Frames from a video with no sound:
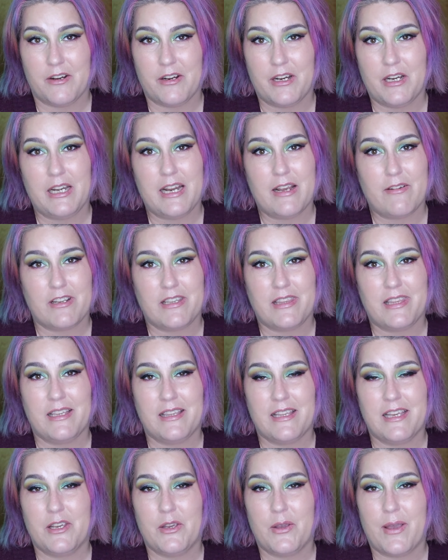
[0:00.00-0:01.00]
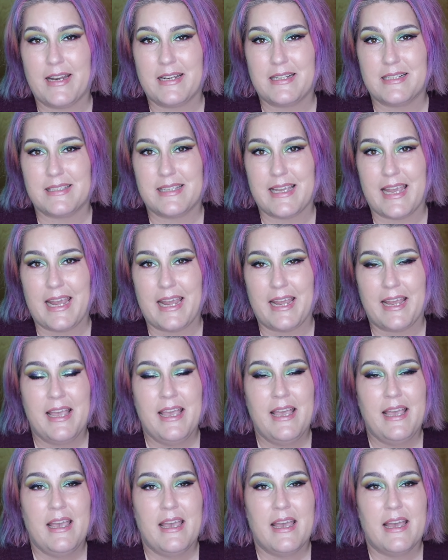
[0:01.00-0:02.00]
hearing everything that you had to say
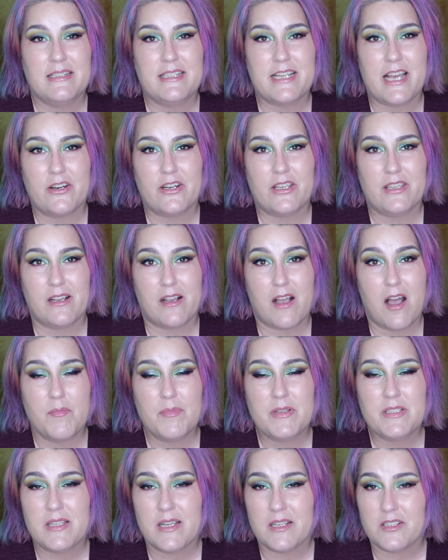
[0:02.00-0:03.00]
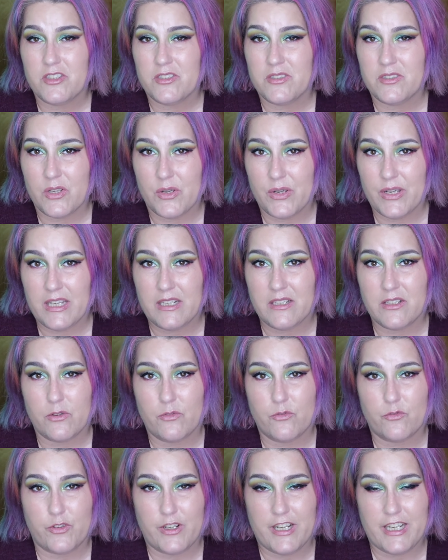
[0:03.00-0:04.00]
down in the comment section. So again,
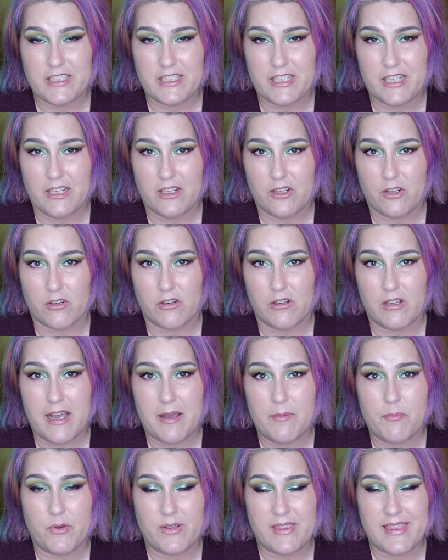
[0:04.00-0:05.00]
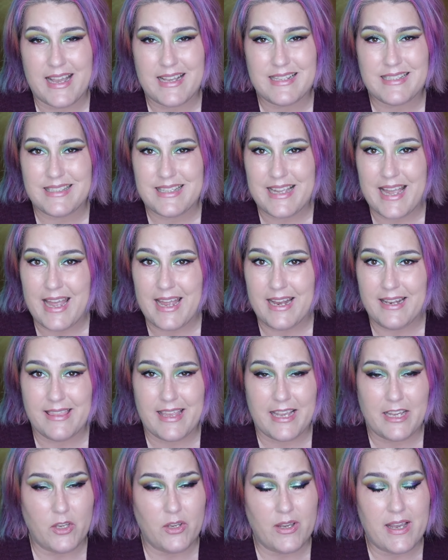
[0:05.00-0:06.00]
don't forget to hit a girl up. With that said,
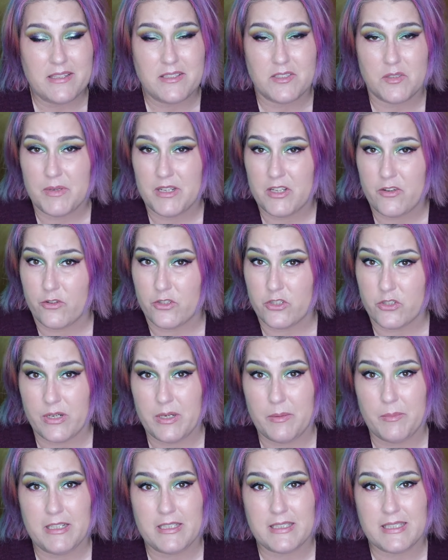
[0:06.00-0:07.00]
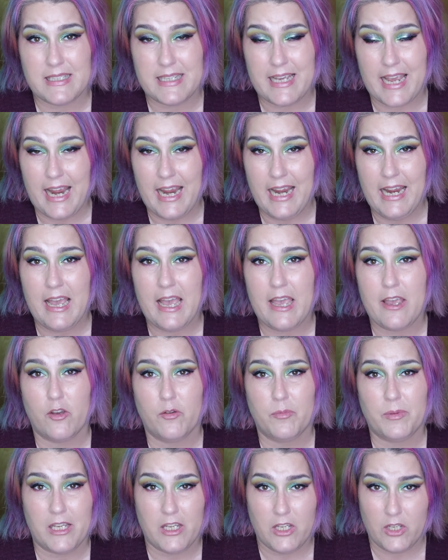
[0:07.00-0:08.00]
thank you guys so much for joining me today. I
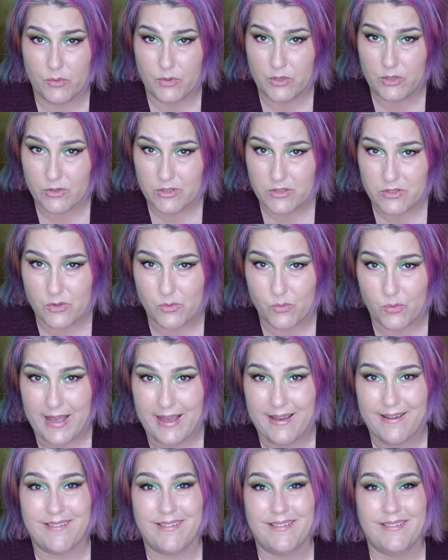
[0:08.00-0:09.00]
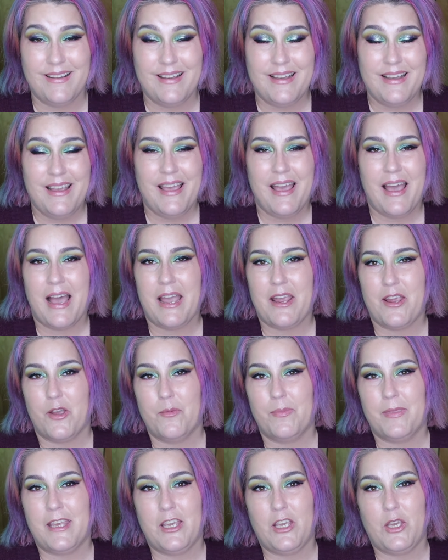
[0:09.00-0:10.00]
hope that you and yours are well. I
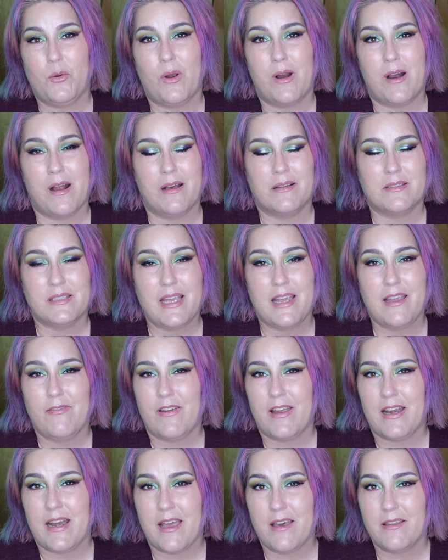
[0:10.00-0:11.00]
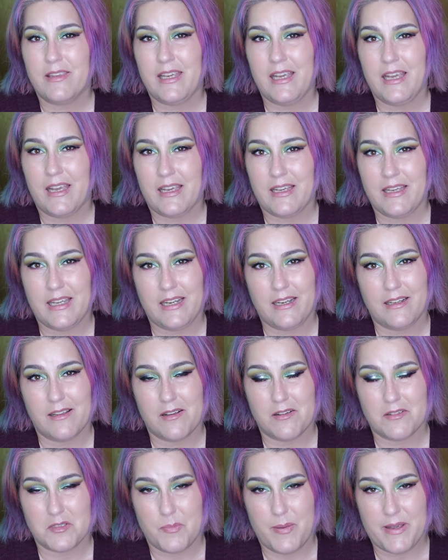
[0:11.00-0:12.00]
hope that you are all safe and healthy and getting
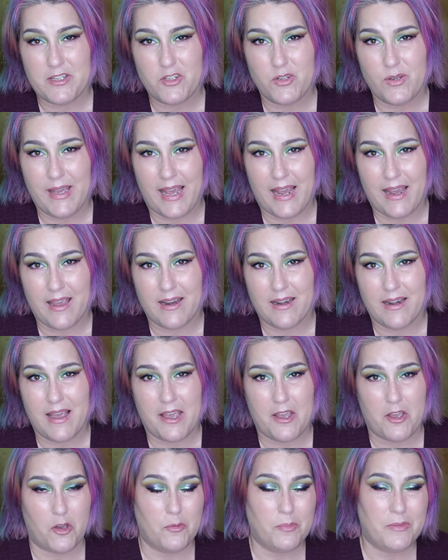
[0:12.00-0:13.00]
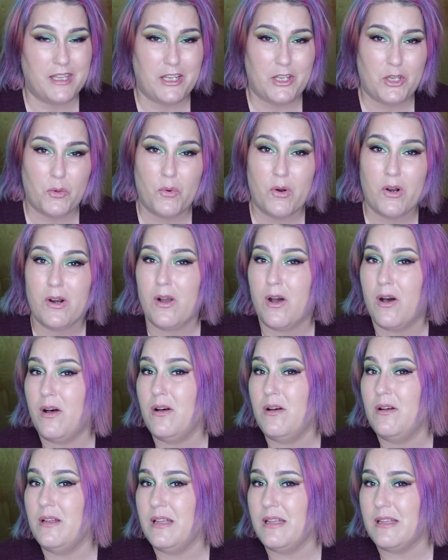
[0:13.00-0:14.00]
along as best you can. I hope that you are
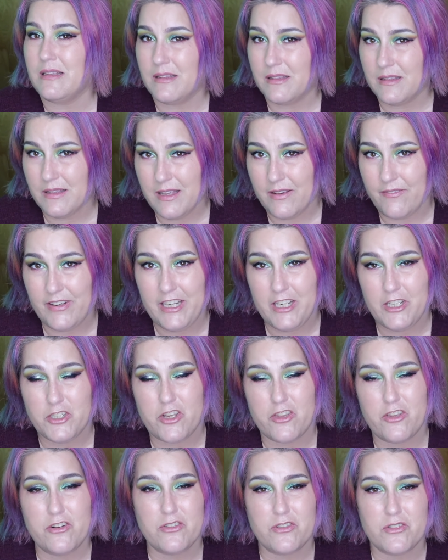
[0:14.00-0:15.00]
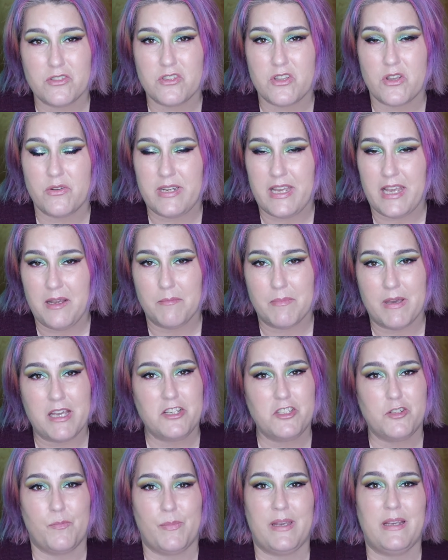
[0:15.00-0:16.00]
all loving each other so dang
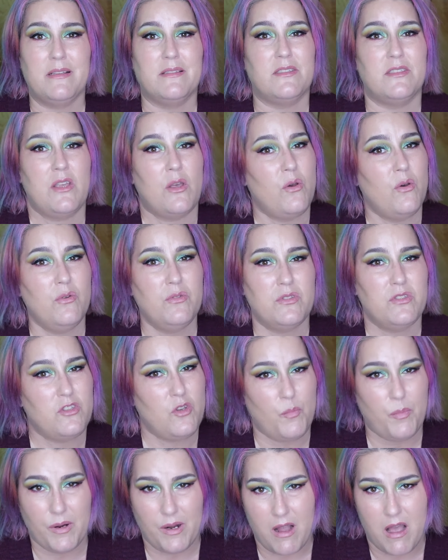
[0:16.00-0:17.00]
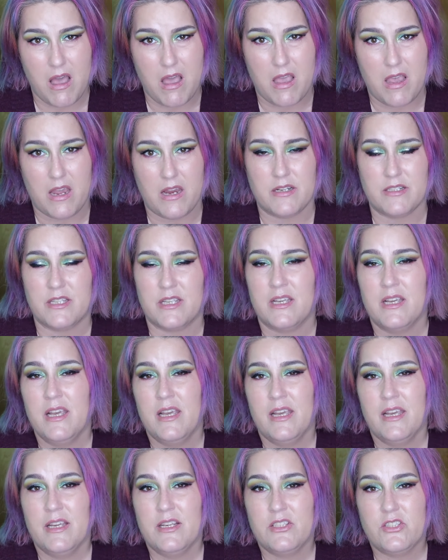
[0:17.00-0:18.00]
much, being so super kind
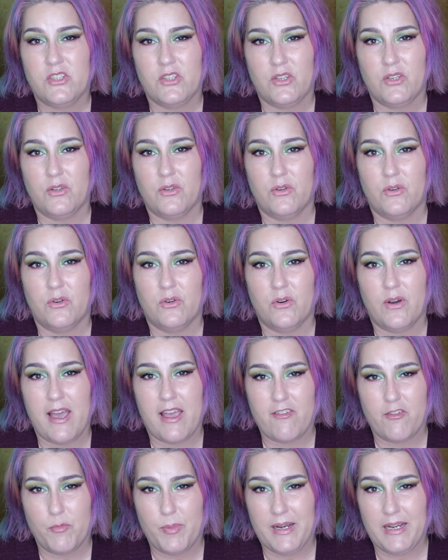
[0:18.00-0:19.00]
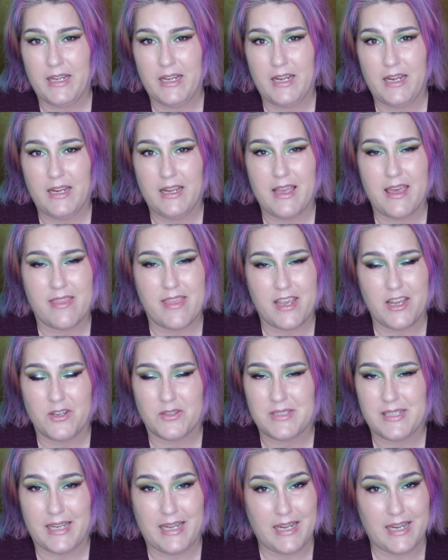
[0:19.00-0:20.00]
to everybody that
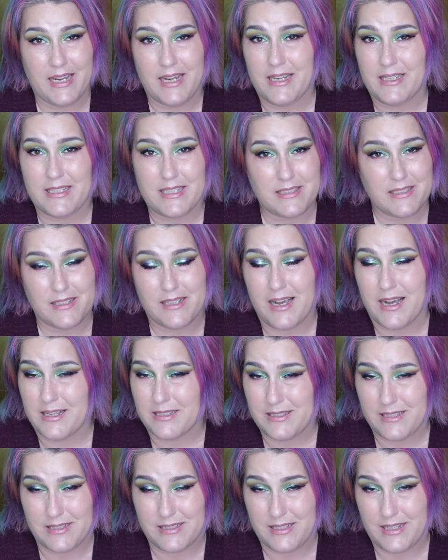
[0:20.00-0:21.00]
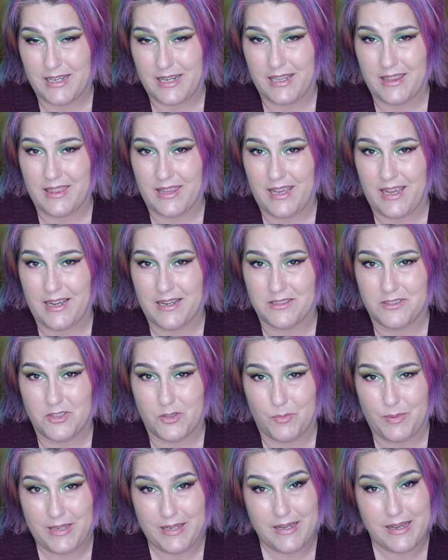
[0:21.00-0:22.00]
you see. It doesn't cost us anything
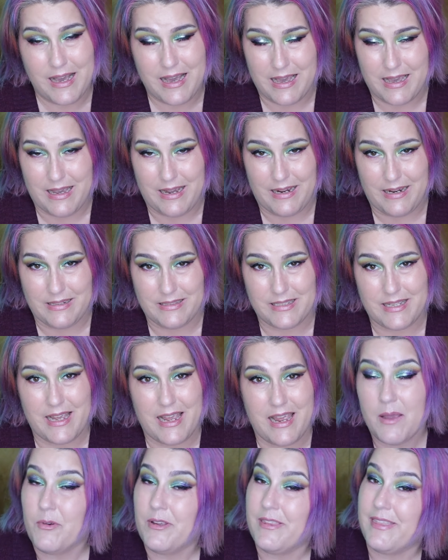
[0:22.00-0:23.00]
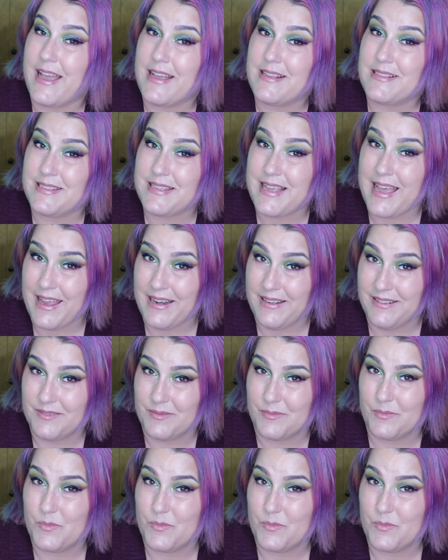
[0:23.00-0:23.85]
to be kind. And with that said,